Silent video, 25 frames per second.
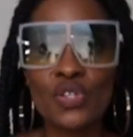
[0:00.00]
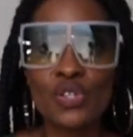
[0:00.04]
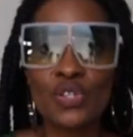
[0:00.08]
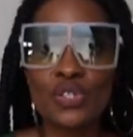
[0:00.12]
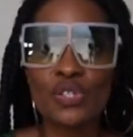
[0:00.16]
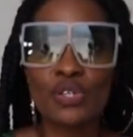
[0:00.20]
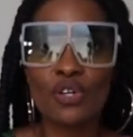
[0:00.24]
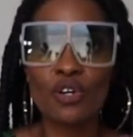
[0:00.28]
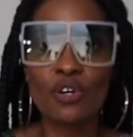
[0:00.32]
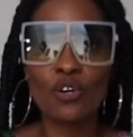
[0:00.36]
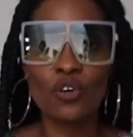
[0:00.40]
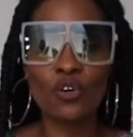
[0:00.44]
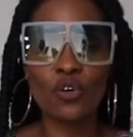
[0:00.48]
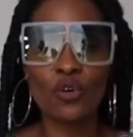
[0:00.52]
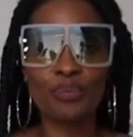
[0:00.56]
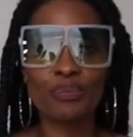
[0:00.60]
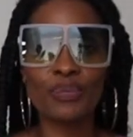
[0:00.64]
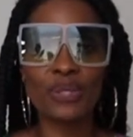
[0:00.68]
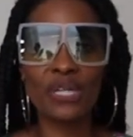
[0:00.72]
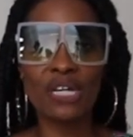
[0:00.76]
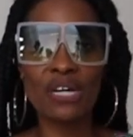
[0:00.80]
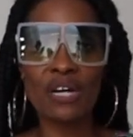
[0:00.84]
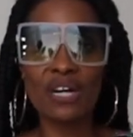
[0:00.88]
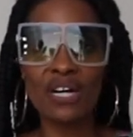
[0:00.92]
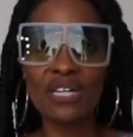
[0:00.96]
So
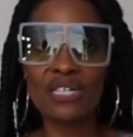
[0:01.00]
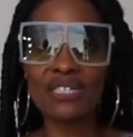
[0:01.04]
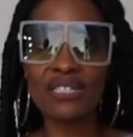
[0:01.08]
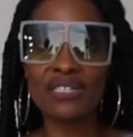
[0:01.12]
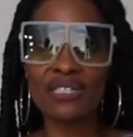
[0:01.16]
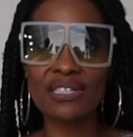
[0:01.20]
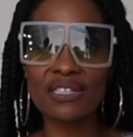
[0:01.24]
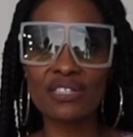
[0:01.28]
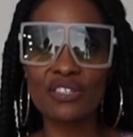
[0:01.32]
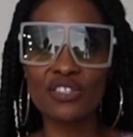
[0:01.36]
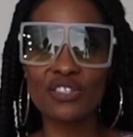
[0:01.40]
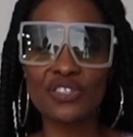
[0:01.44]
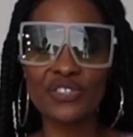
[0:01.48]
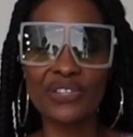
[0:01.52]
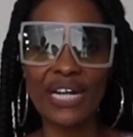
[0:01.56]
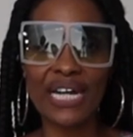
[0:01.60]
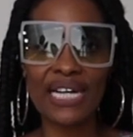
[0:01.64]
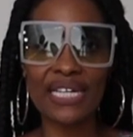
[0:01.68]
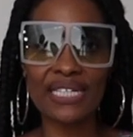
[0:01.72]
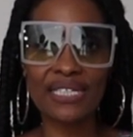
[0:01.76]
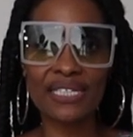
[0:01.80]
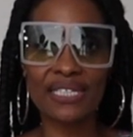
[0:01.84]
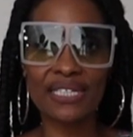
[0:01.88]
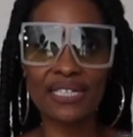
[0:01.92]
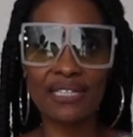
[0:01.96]
because this
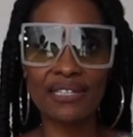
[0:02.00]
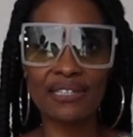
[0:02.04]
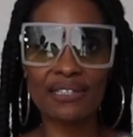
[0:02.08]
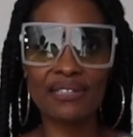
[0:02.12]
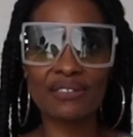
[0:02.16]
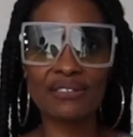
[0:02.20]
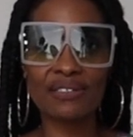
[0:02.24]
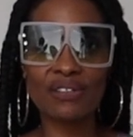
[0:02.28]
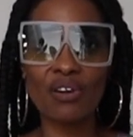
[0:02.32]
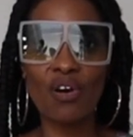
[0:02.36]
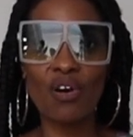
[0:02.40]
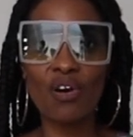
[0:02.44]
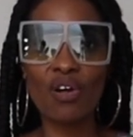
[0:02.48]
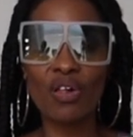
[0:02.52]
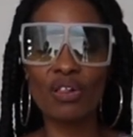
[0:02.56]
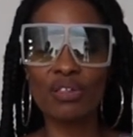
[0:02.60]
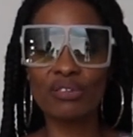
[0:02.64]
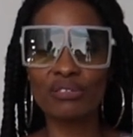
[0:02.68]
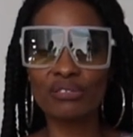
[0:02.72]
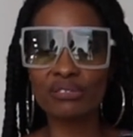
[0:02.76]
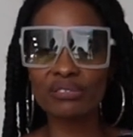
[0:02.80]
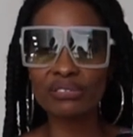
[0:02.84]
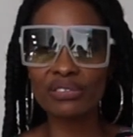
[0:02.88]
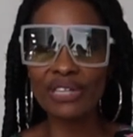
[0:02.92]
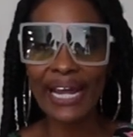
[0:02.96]
dress is
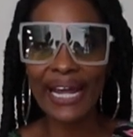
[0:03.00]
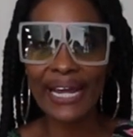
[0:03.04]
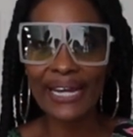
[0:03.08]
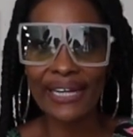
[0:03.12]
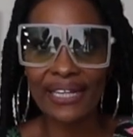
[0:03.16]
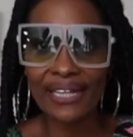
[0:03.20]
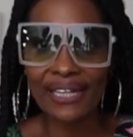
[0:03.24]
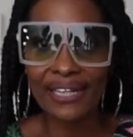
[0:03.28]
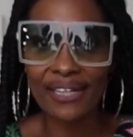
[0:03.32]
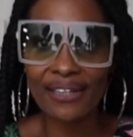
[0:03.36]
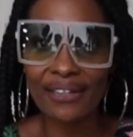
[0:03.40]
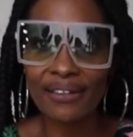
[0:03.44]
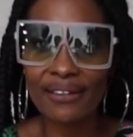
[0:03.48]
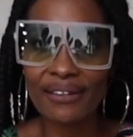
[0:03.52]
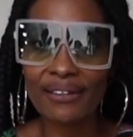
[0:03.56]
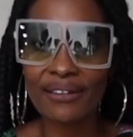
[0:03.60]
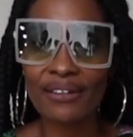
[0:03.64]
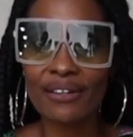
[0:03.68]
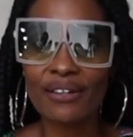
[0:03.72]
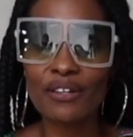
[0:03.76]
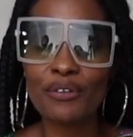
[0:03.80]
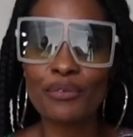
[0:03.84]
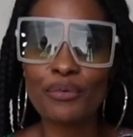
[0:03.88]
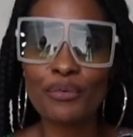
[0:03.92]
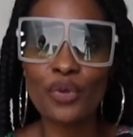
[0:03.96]
already
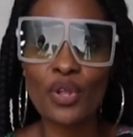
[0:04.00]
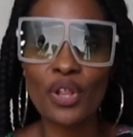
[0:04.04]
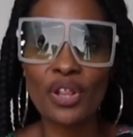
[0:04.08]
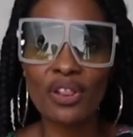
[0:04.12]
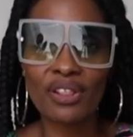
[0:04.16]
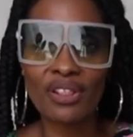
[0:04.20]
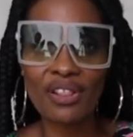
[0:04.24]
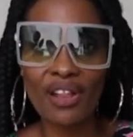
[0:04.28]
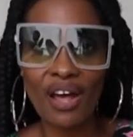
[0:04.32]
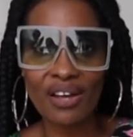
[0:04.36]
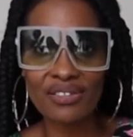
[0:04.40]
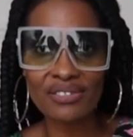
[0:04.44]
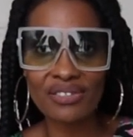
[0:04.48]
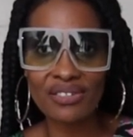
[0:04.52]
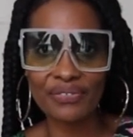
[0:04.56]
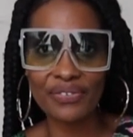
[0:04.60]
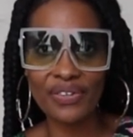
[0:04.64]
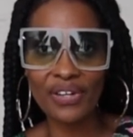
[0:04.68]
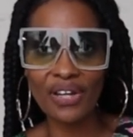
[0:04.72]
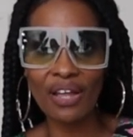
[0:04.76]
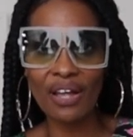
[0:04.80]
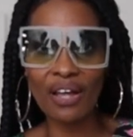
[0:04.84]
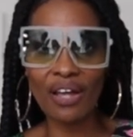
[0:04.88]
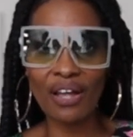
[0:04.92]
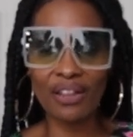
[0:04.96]
lots of
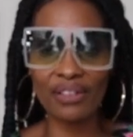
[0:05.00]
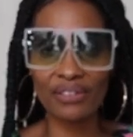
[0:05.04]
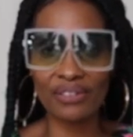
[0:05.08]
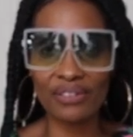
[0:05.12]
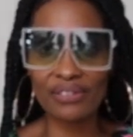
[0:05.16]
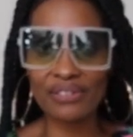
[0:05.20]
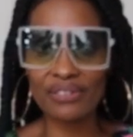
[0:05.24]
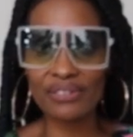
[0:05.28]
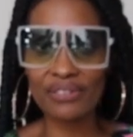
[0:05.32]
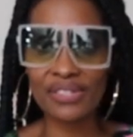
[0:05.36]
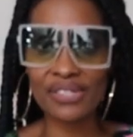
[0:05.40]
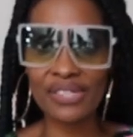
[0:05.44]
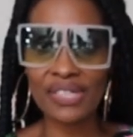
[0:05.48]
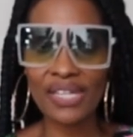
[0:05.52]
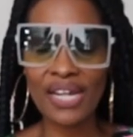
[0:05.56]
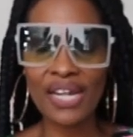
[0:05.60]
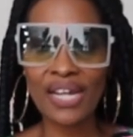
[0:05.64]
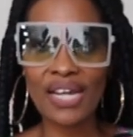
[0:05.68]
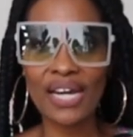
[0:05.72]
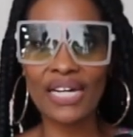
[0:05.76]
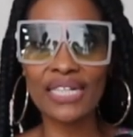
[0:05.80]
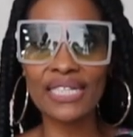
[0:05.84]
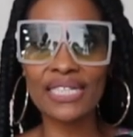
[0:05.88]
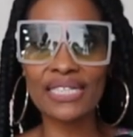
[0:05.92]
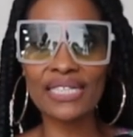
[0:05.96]
colors,
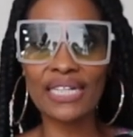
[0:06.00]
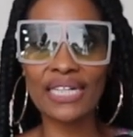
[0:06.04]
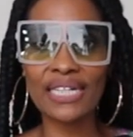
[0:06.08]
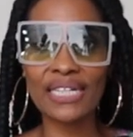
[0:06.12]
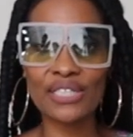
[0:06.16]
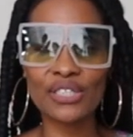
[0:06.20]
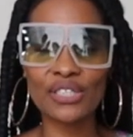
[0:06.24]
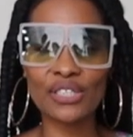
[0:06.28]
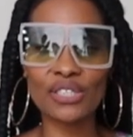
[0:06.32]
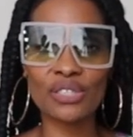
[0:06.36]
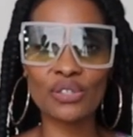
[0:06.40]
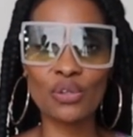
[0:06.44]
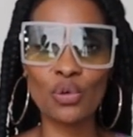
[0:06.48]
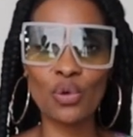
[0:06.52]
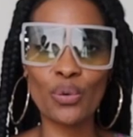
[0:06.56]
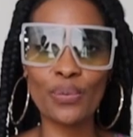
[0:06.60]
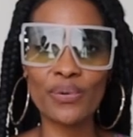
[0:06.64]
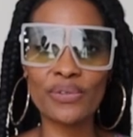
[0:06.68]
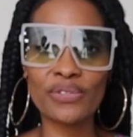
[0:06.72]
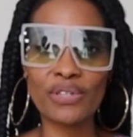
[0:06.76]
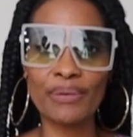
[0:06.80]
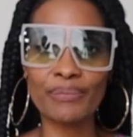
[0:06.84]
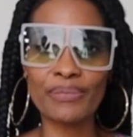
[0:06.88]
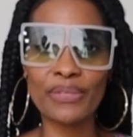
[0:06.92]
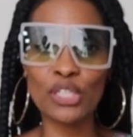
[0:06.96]
I decided to go
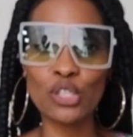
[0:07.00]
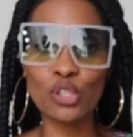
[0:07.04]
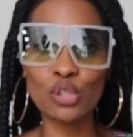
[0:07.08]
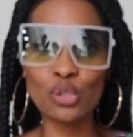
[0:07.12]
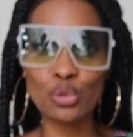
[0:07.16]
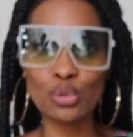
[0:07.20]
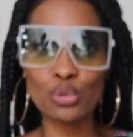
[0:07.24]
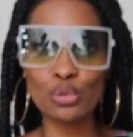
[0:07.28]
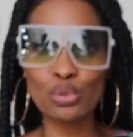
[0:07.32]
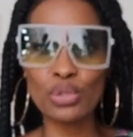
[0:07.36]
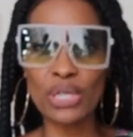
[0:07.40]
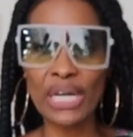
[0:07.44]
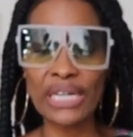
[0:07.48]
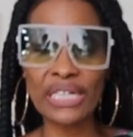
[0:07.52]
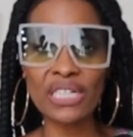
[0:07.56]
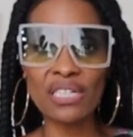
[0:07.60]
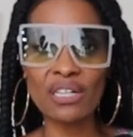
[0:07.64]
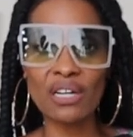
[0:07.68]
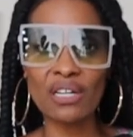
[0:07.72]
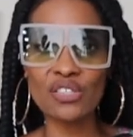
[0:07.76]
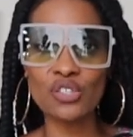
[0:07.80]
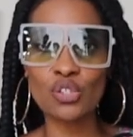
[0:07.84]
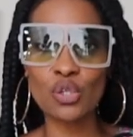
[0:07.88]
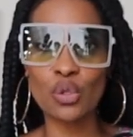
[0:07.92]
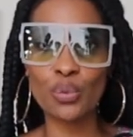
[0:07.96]
with something nude. I can
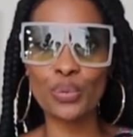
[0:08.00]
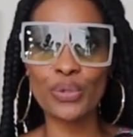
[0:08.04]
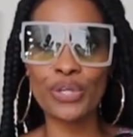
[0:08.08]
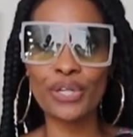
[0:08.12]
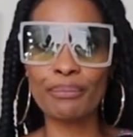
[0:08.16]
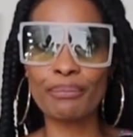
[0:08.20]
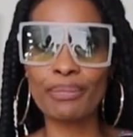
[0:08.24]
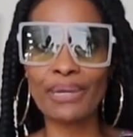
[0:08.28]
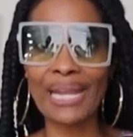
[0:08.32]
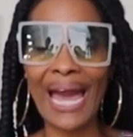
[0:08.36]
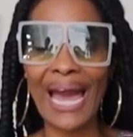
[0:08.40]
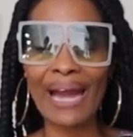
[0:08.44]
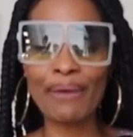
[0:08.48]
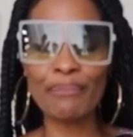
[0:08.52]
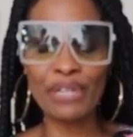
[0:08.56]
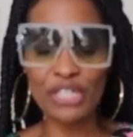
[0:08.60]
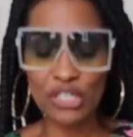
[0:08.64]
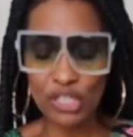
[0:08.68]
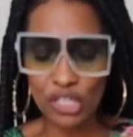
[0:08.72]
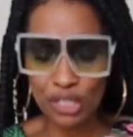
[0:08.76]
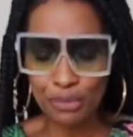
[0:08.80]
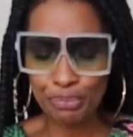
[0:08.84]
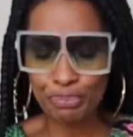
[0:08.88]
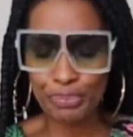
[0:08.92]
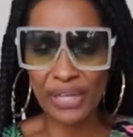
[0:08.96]
also wear black, but
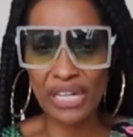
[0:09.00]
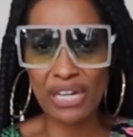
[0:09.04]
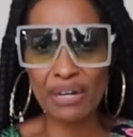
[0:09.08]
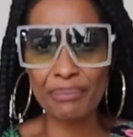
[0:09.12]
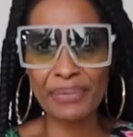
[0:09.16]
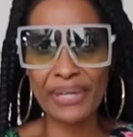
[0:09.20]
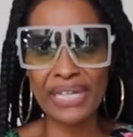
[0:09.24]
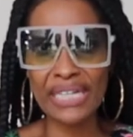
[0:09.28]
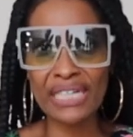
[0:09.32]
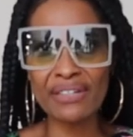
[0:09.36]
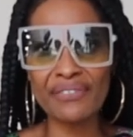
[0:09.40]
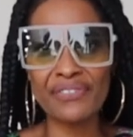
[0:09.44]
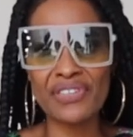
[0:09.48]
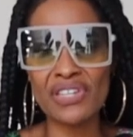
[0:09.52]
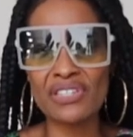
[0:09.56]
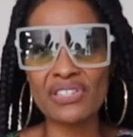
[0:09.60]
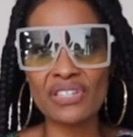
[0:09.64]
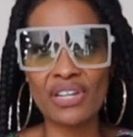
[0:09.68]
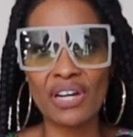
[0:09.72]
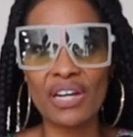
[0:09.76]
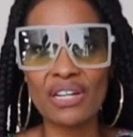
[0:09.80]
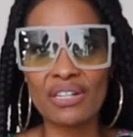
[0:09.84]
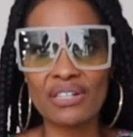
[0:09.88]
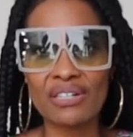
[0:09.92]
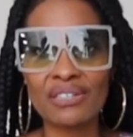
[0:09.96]
you can pick up any of these
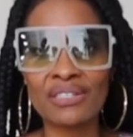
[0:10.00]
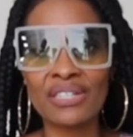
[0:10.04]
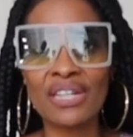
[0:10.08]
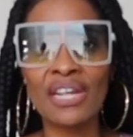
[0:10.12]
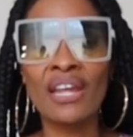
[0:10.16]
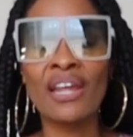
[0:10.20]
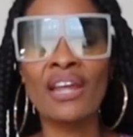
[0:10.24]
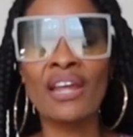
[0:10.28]
colors